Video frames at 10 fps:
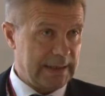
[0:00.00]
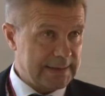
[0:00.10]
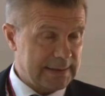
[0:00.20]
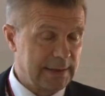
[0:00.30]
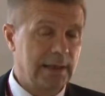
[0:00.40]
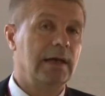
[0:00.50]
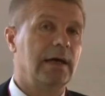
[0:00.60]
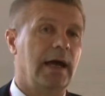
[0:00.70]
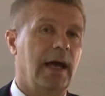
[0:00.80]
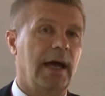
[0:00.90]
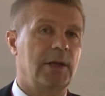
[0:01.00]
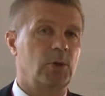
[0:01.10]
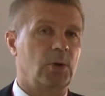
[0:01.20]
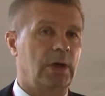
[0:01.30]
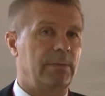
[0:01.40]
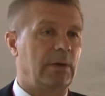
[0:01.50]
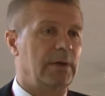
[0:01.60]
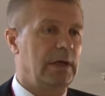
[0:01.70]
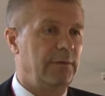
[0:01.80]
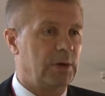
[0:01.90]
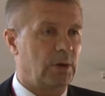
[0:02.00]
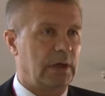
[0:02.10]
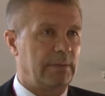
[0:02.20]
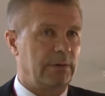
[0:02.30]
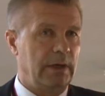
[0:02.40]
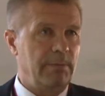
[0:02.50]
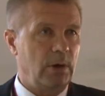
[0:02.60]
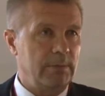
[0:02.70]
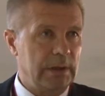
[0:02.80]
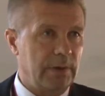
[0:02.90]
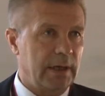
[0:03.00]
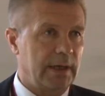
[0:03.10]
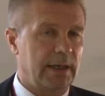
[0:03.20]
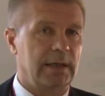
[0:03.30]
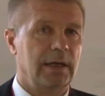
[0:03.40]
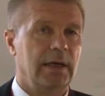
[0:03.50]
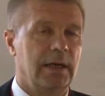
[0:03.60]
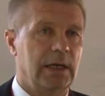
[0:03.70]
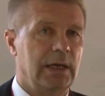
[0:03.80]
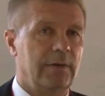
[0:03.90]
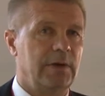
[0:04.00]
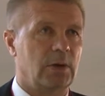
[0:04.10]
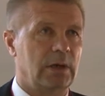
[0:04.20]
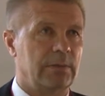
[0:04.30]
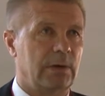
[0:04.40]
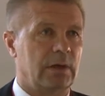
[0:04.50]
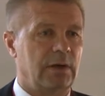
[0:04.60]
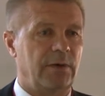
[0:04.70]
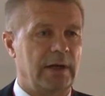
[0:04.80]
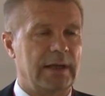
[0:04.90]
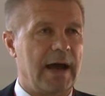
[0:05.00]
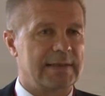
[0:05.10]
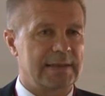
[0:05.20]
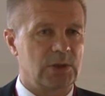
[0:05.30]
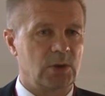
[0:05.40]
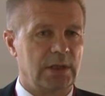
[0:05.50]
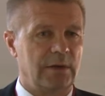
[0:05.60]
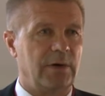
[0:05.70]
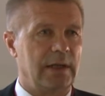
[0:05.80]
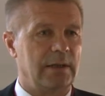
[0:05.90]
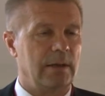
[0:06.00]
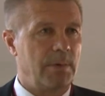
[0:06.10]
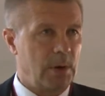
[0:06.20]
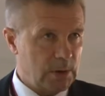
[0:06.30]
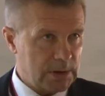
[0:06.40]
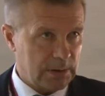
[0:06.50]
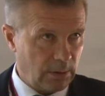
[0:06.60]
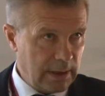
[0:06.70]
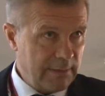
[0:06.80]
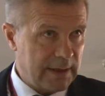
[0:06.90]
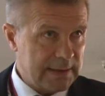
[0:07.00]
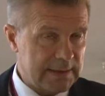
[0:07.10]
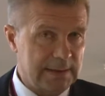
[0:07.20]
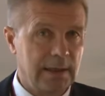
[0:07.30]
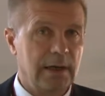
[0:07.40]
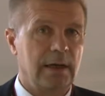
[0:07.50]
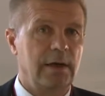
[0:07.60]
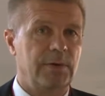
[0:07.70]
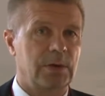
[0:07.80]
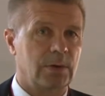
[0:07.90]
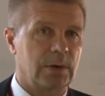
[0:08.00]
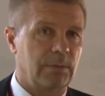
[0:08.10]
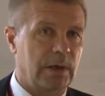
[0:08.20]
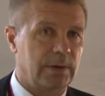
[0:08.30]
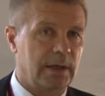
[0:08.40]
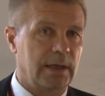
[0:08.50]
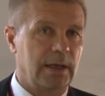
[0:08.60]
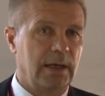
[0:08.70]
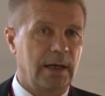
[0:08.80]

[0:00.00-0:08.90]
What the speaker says: is. and to talk about if we talk about the employment market, if we talk about the different access to the different project or events, if we talk about the